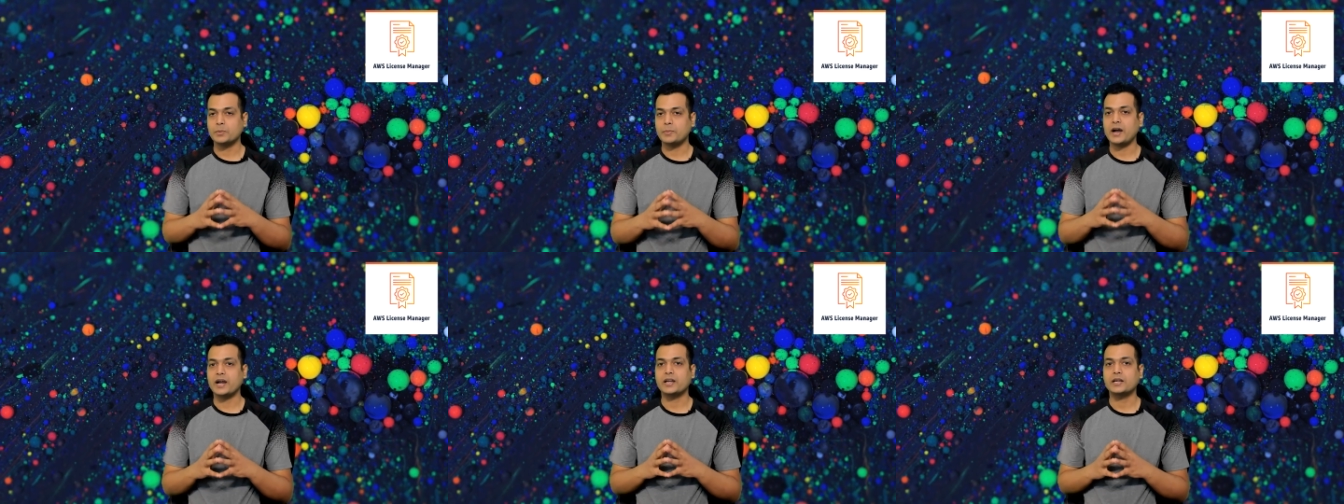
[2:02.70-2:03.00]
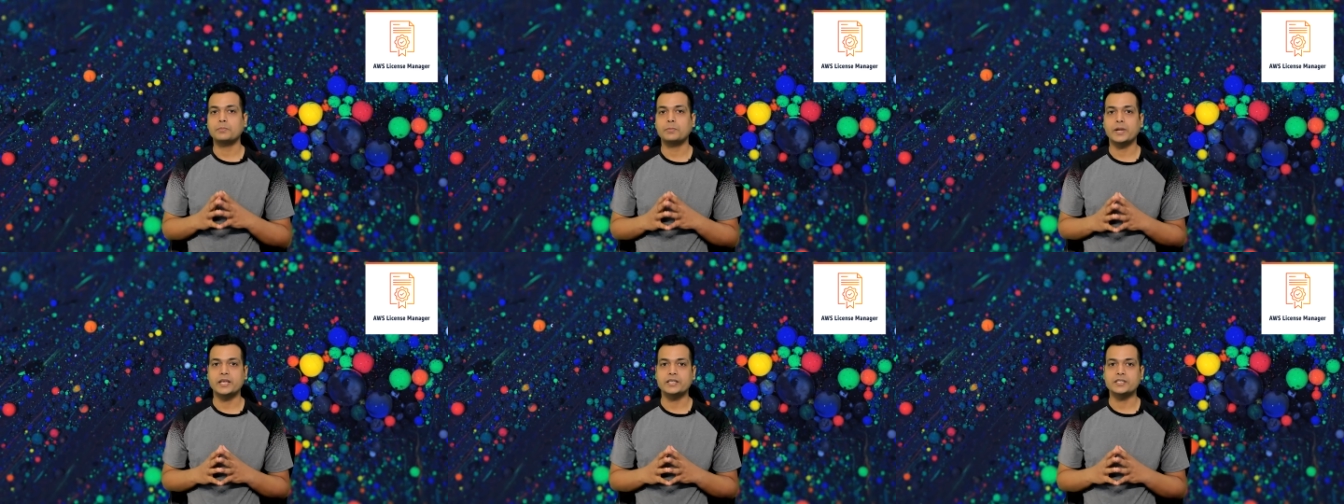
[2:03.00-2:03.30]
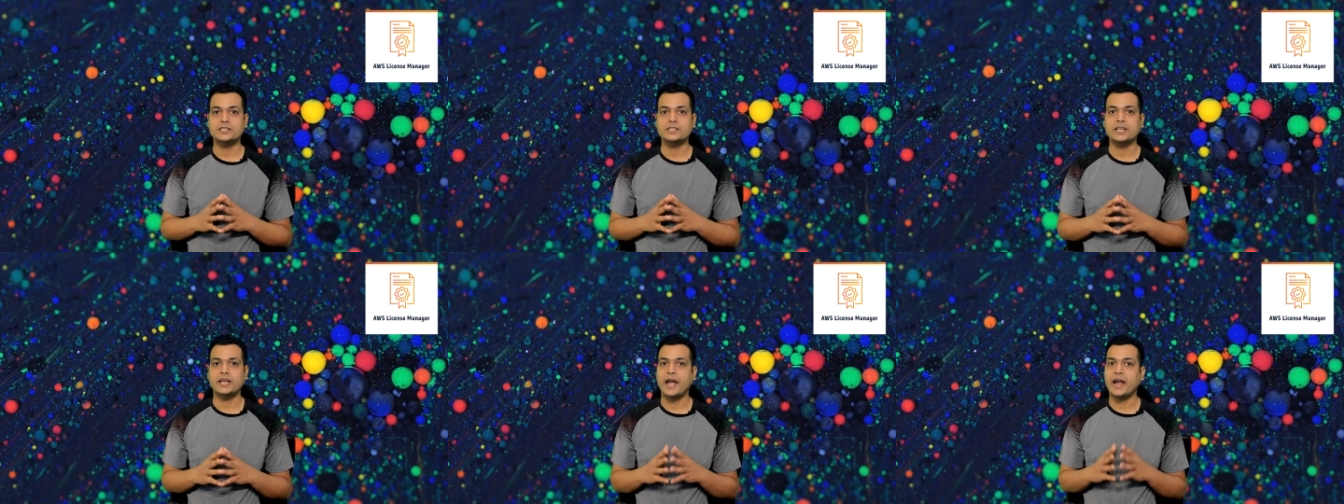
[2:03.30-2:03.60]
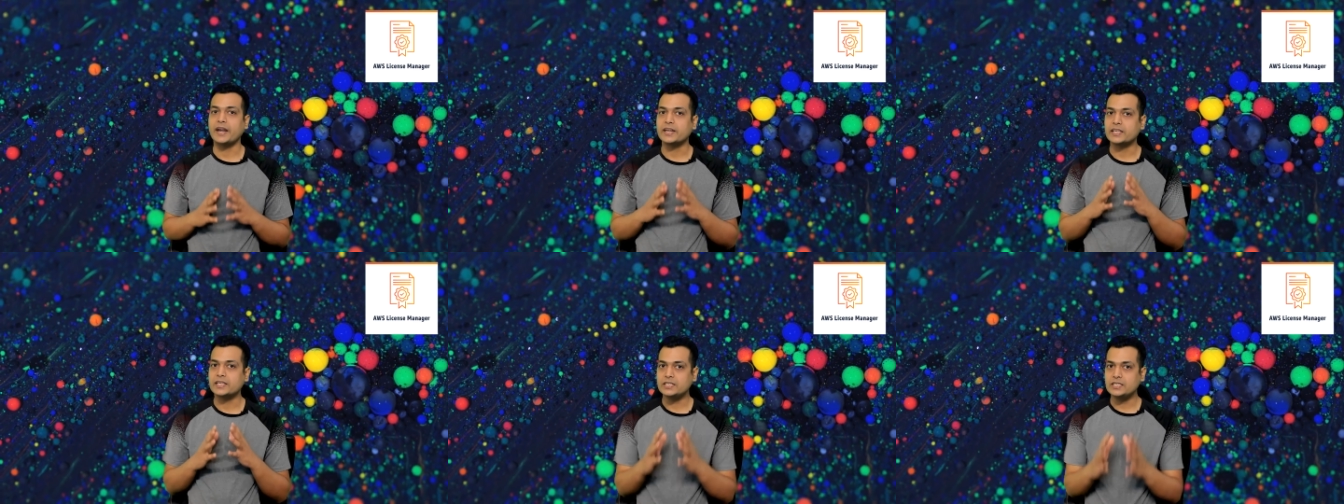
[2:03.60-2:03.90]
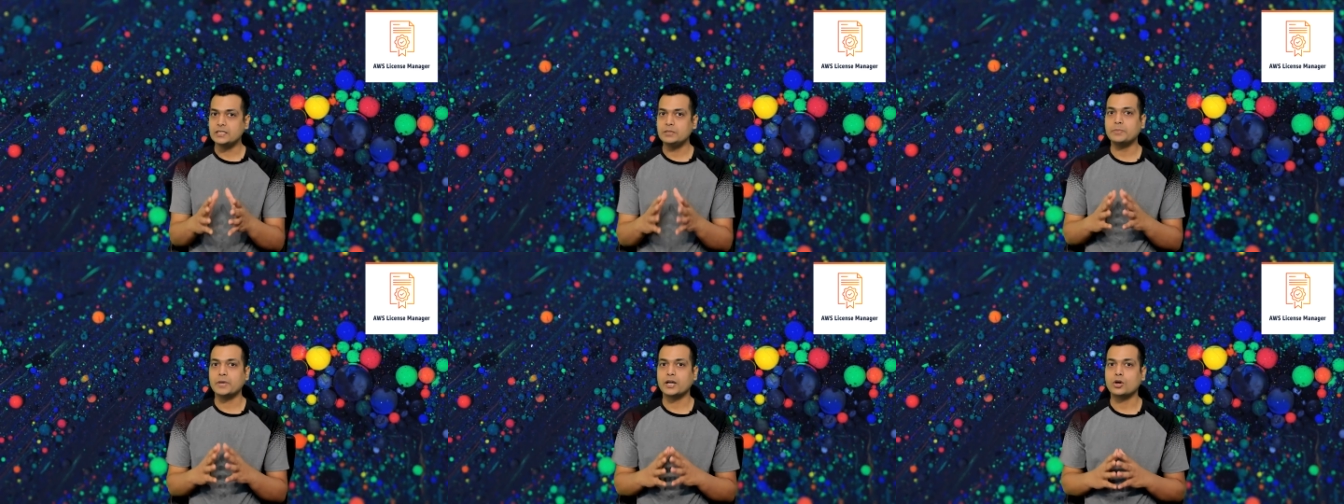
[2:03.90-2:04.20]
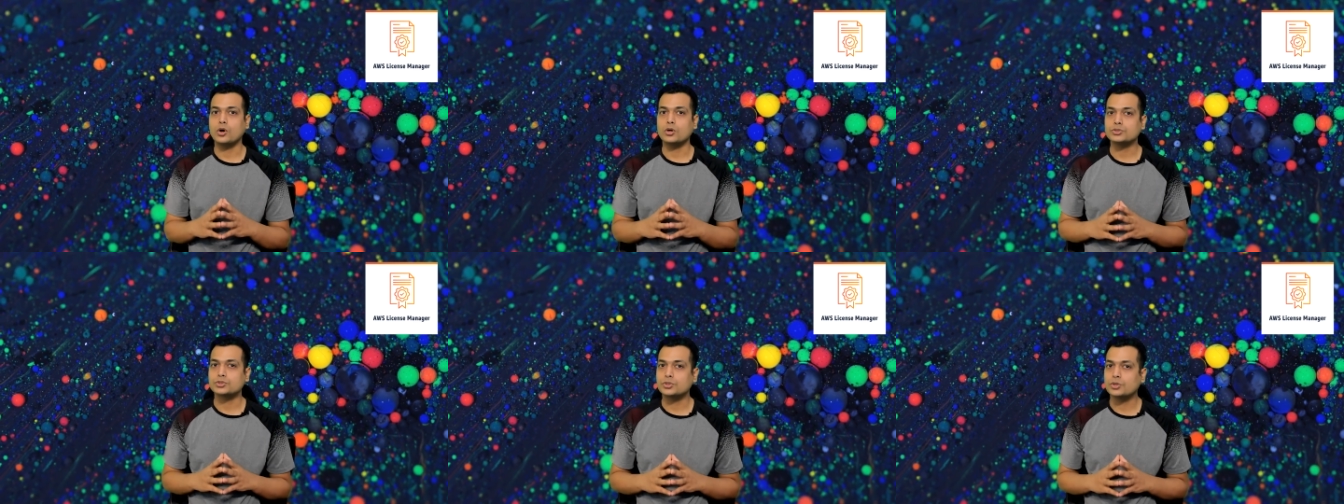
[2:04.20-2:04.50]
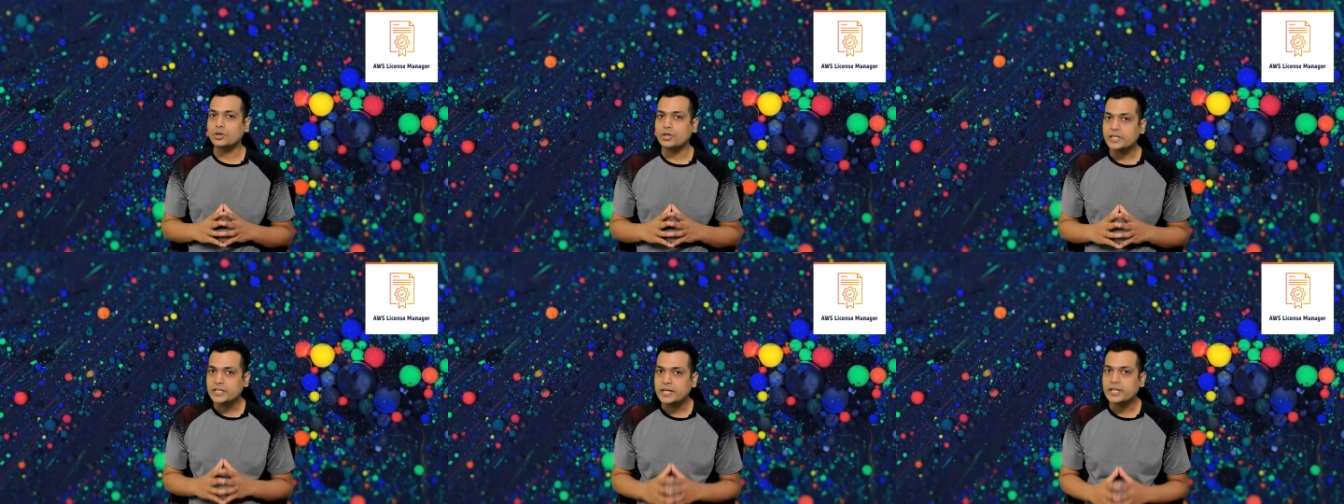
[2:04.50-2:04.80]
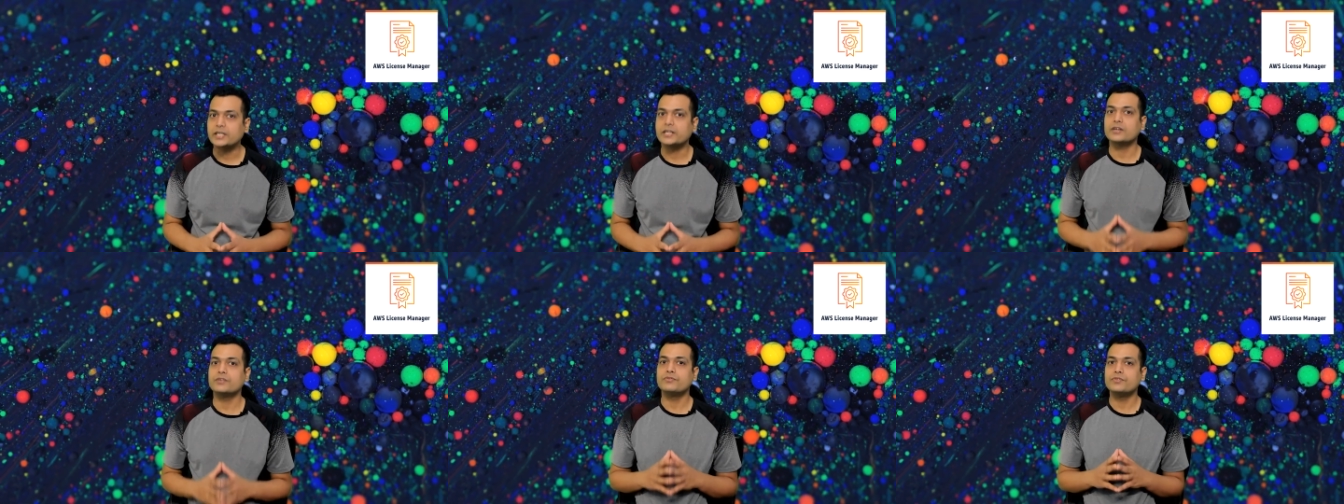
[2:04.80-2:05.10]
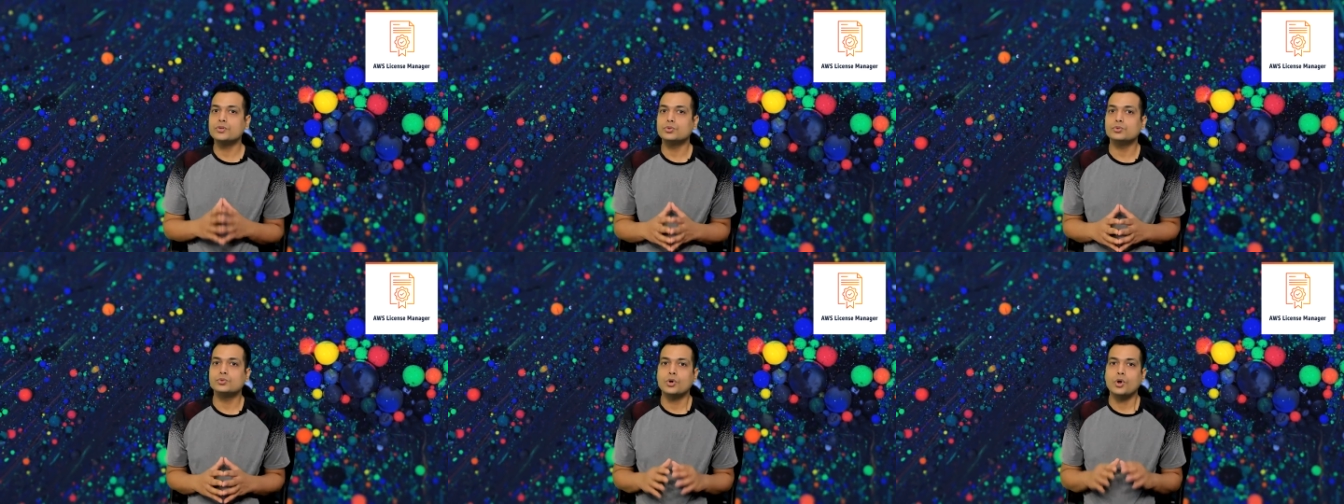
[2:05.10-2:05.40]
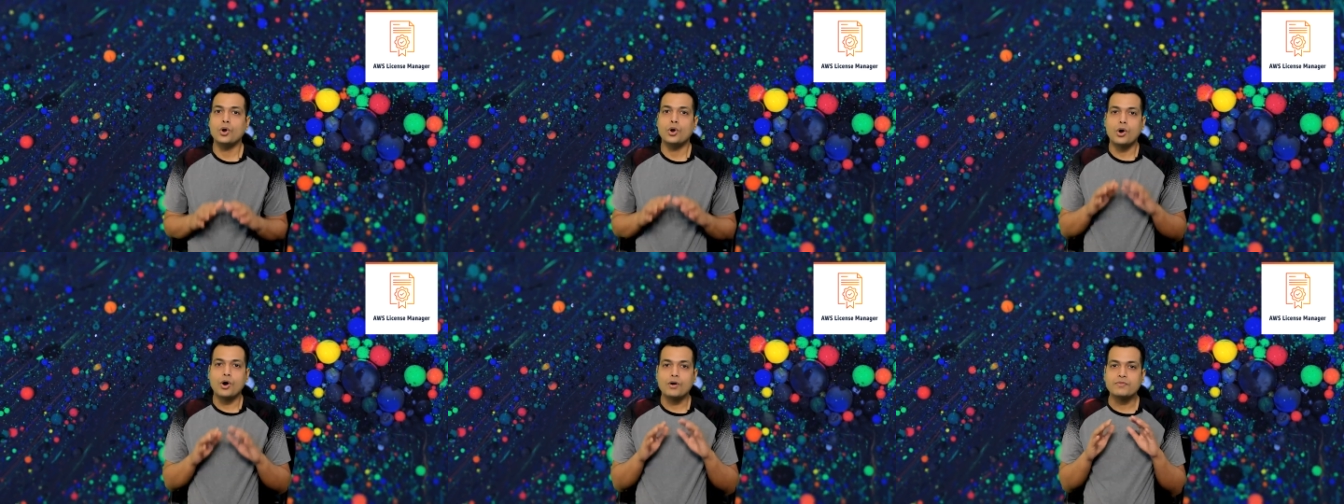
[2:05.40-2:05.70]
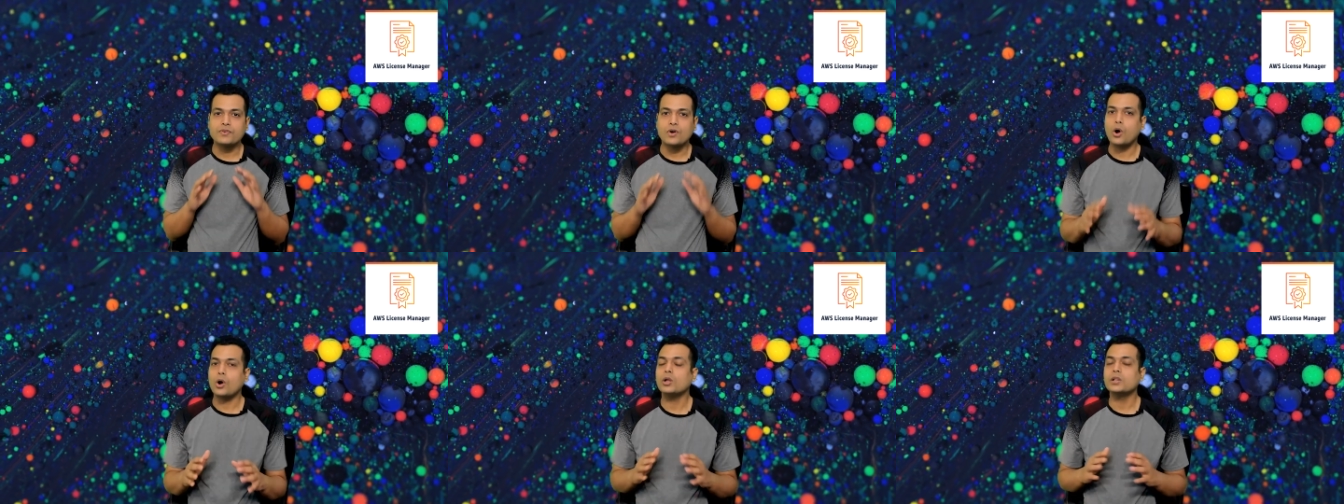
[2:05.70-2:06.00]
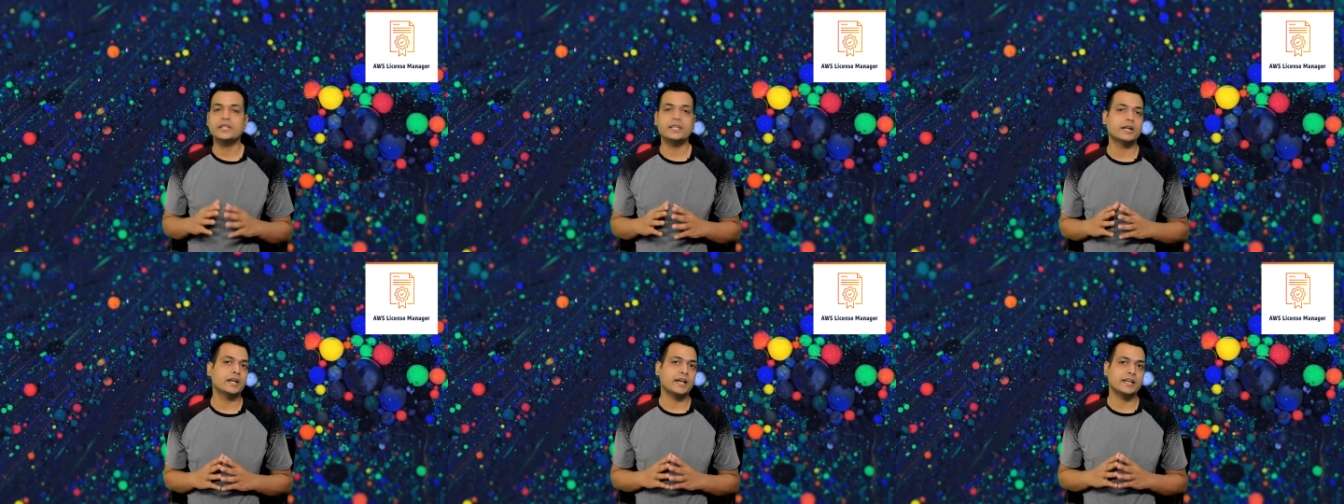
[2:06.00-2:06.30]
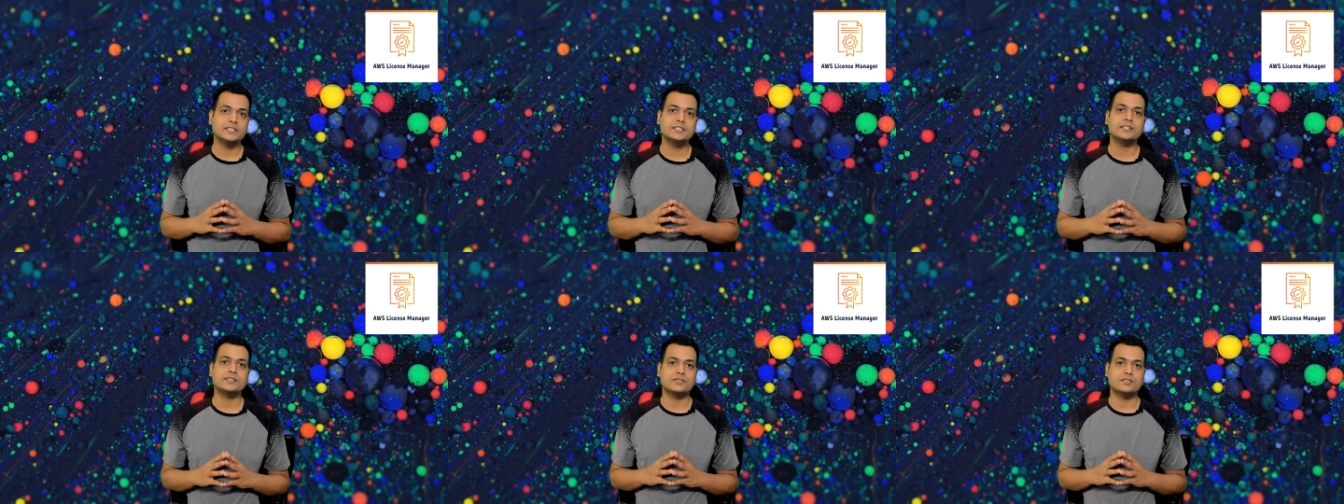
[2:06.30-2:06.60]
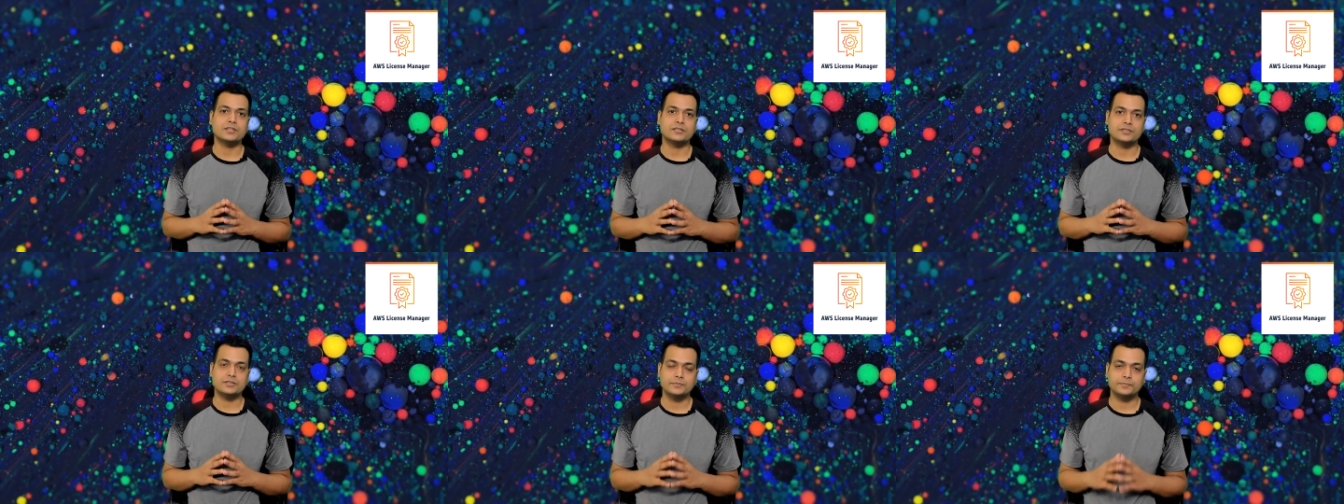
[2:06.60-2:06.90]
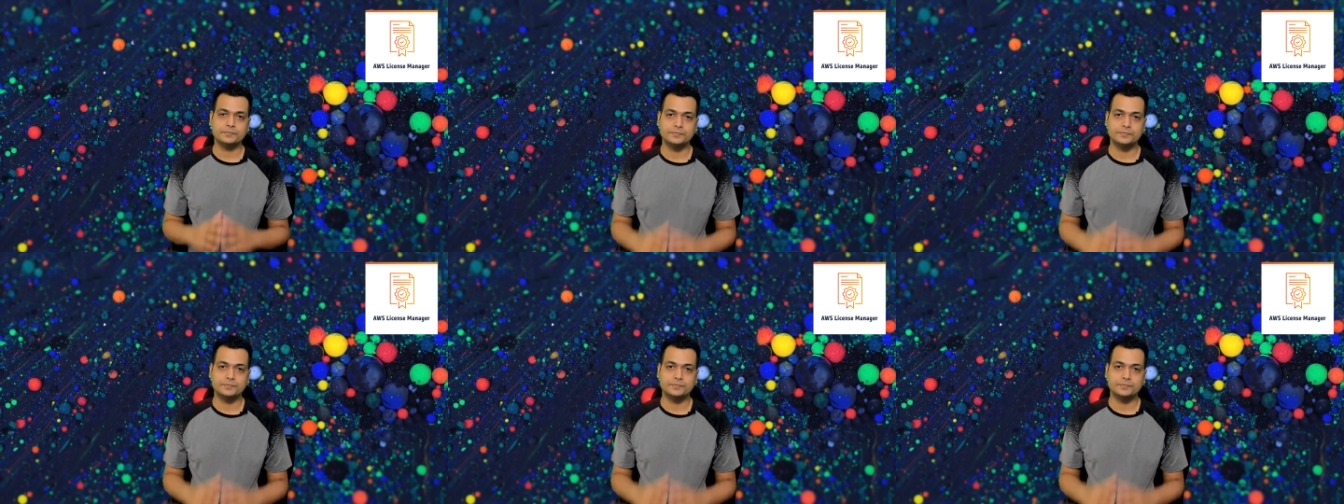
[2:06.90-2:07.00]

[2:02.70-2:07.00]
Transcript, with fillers: marketplace and keep a consolidated view of all their licenses.